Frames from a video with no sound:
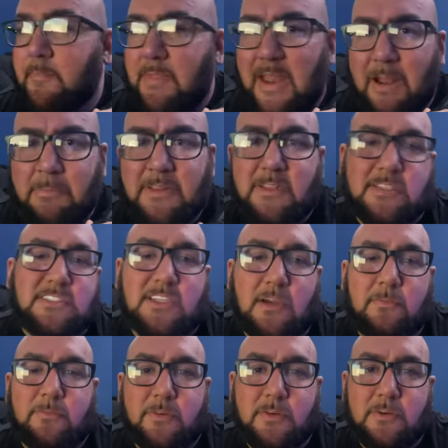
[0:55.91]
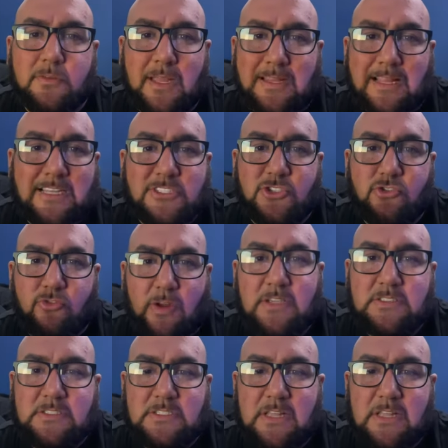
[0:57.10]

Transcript: and I'm in discomfort. Like, that's crazy.